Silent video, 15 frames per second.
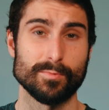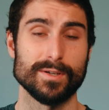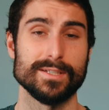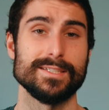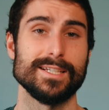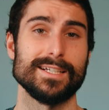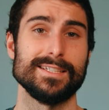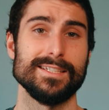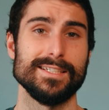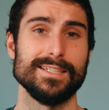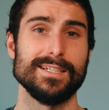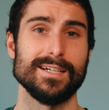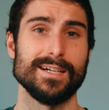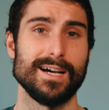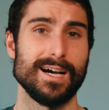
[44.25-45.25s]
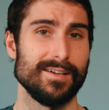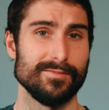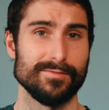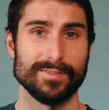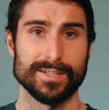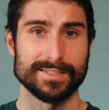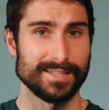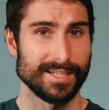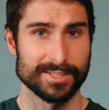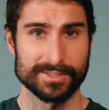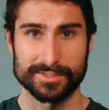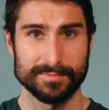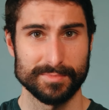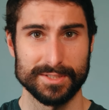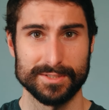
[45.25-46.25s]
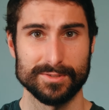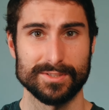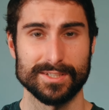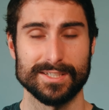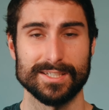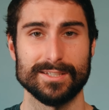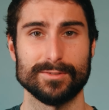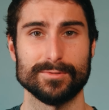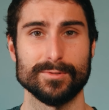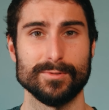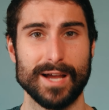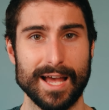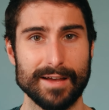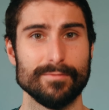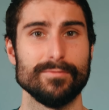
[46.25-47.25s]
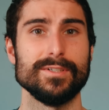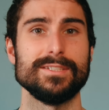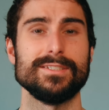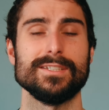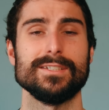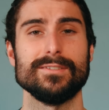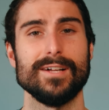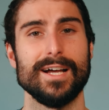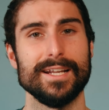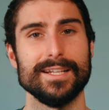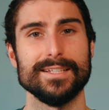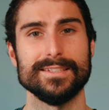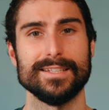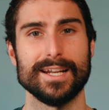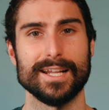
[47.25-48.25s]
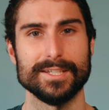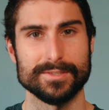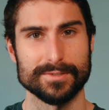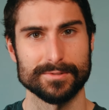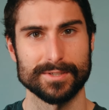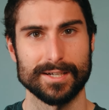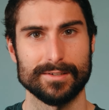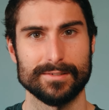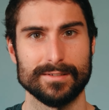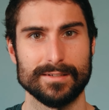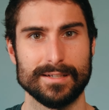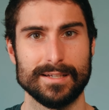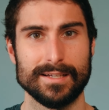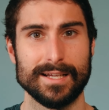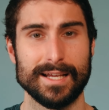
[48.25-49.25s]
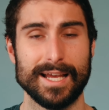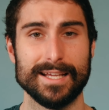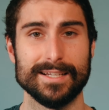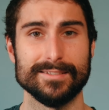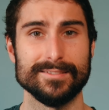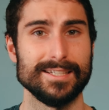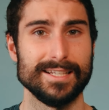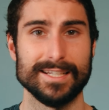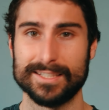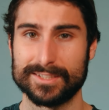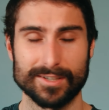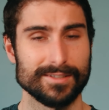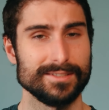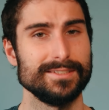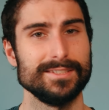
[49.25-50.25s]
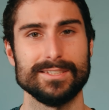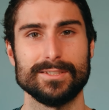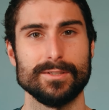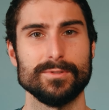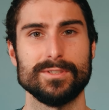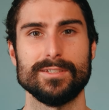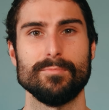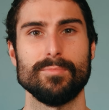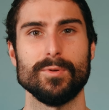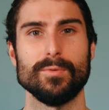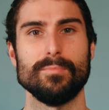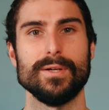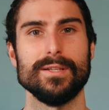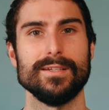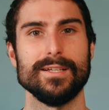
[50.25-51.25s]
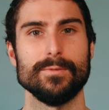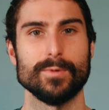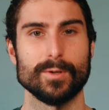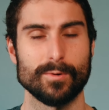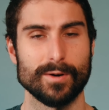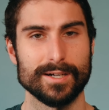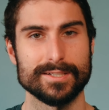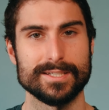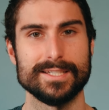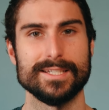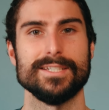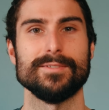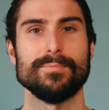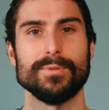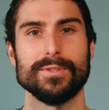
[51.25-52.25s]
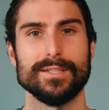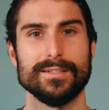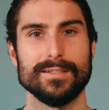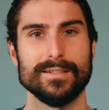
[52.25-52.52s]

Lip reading: one technique, I've essentially been using it through every single edit that I do now. And it's honestly so simple, but it requires discipline.